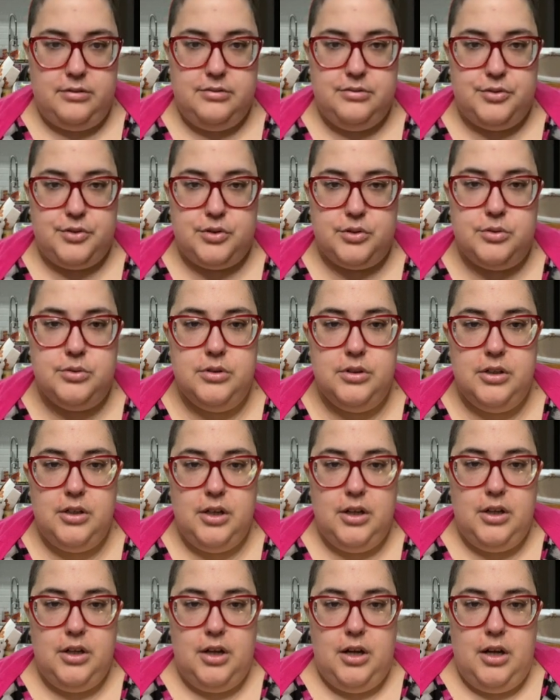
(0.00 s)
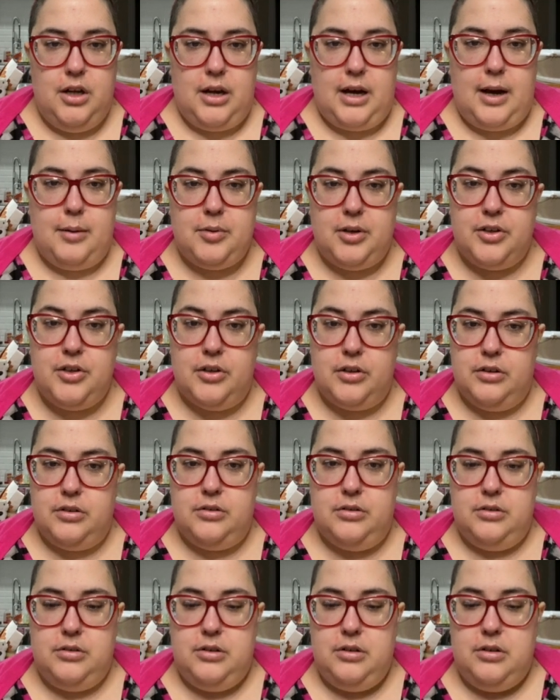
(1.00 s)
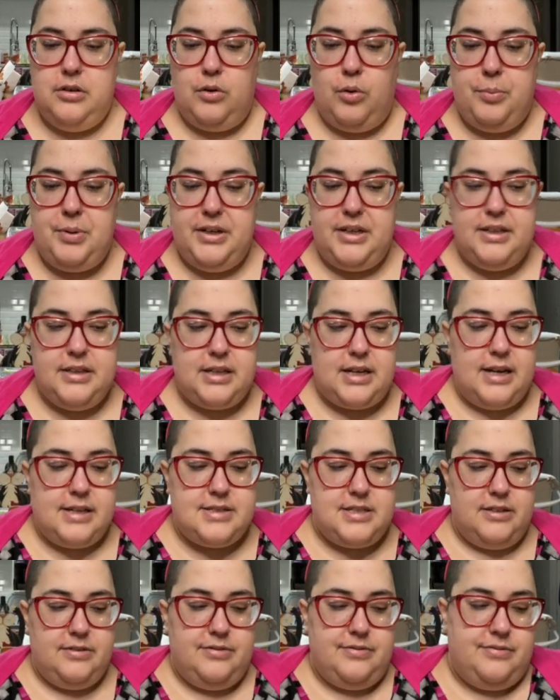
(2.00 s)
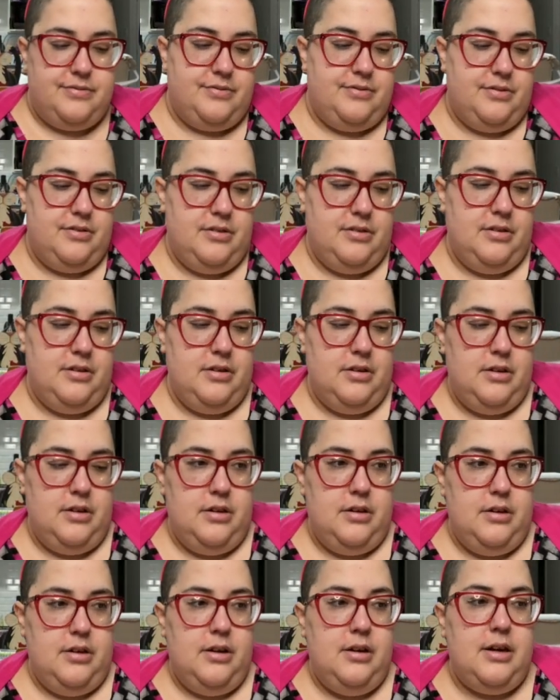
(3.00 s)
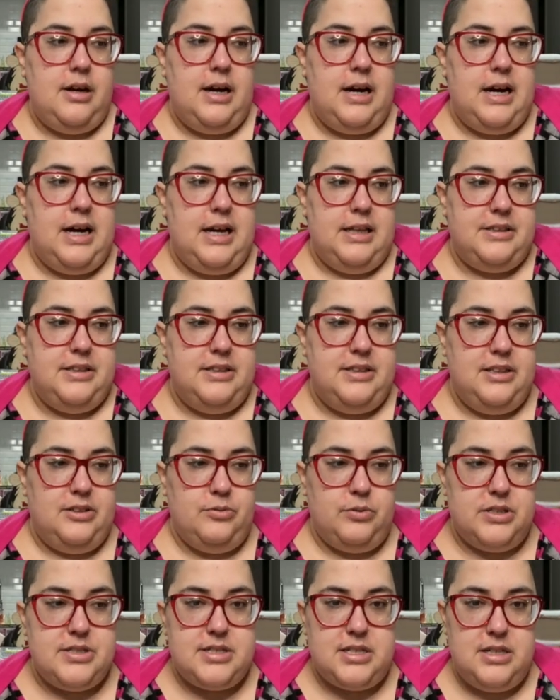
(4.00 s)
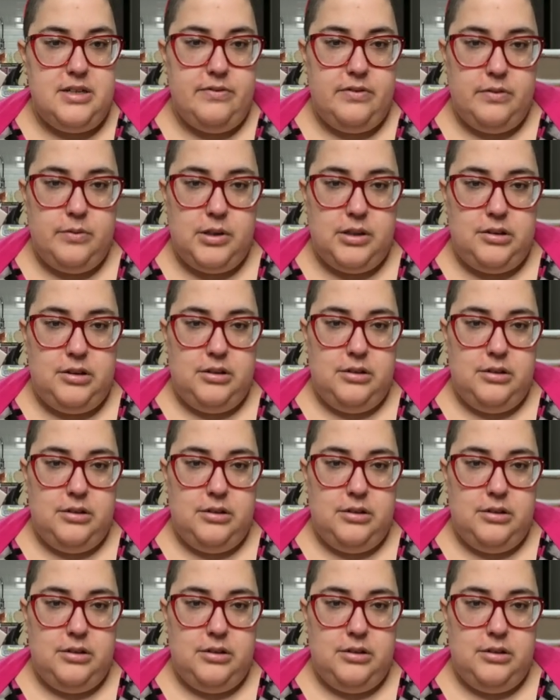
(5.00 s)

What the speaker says: So I'm gonna open it as if I didn't receive one.